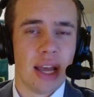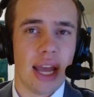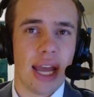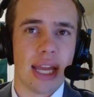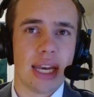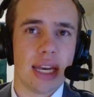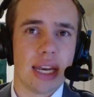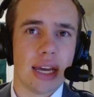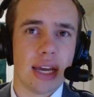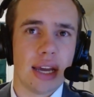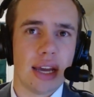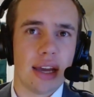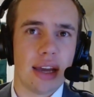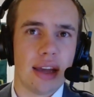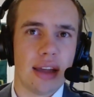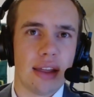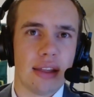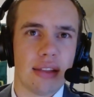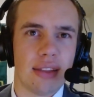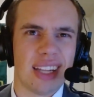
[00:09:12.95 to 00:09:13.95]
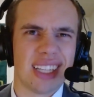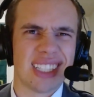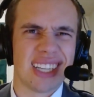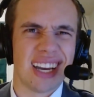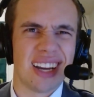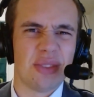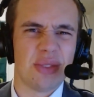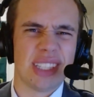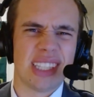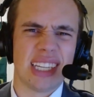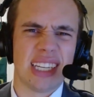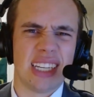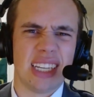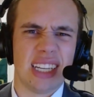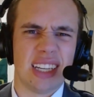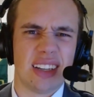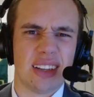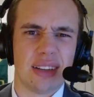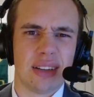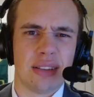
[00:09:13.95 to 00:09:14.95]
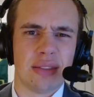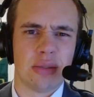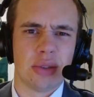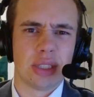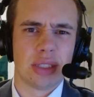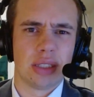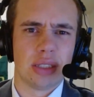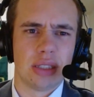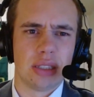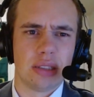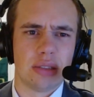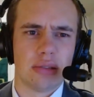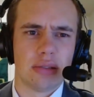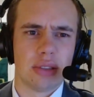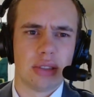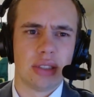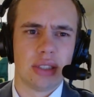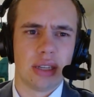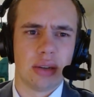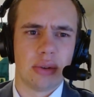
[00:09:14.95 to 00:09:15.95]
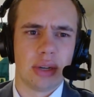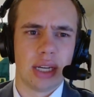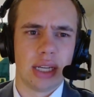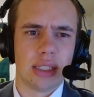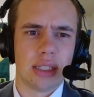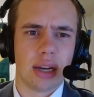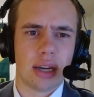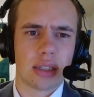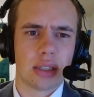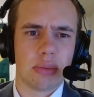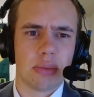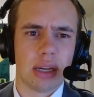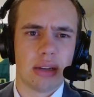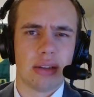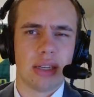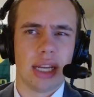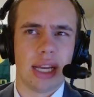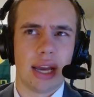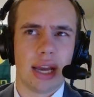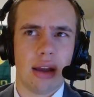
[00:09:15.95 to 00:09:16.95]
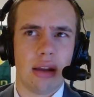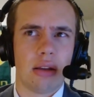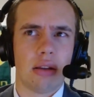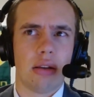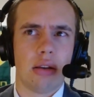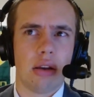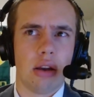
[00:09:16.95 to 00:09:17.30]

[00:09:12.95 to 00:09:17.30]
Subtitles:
And that's kind of what they needed, wasn't it? Isn't that what I talked about? Yeah?